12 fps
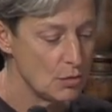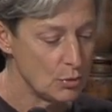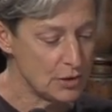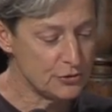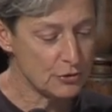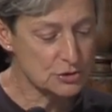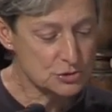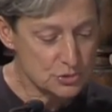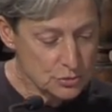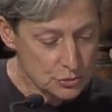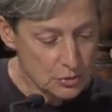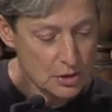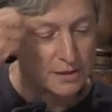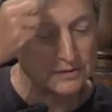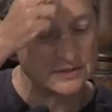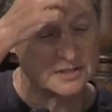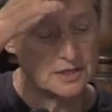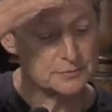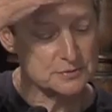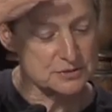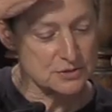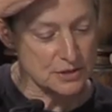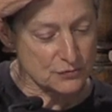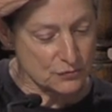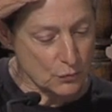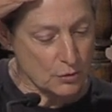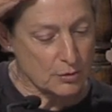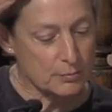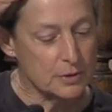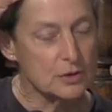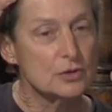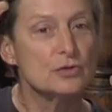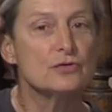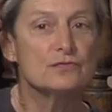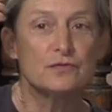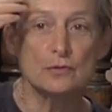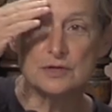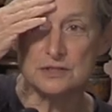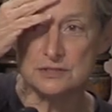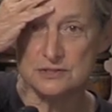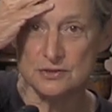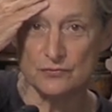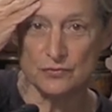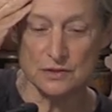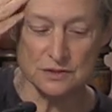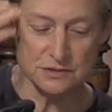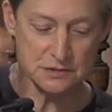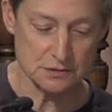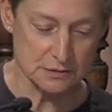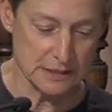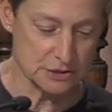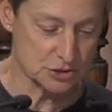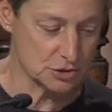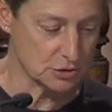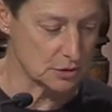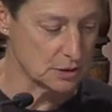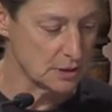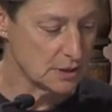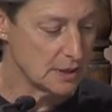Well, there are two concepts that form the focus of this lecture,